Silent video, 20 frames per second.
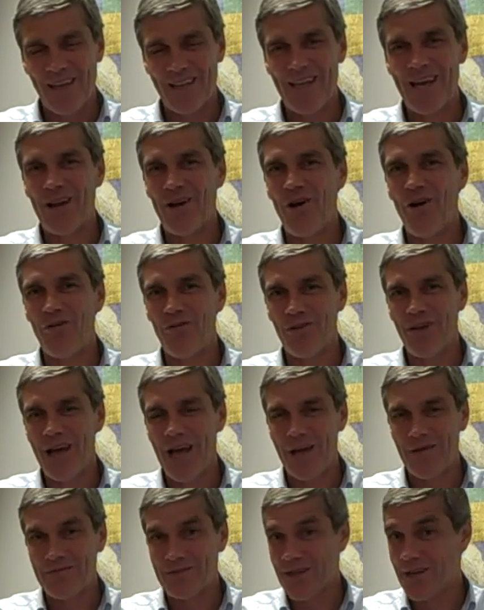And that often
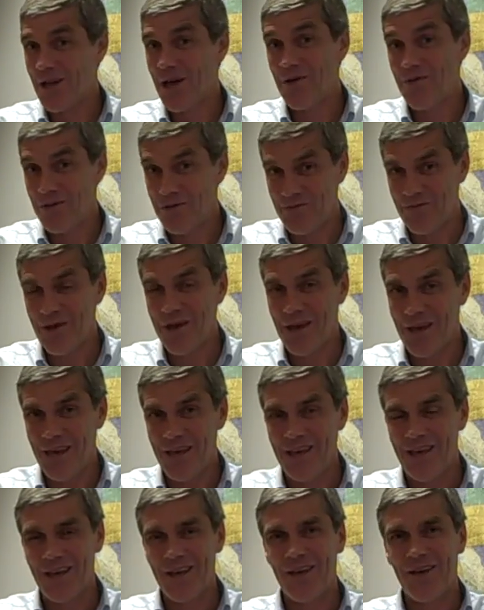happens, I know, with
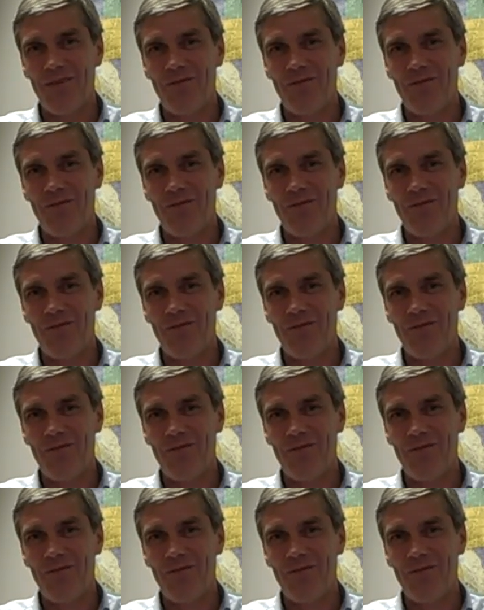me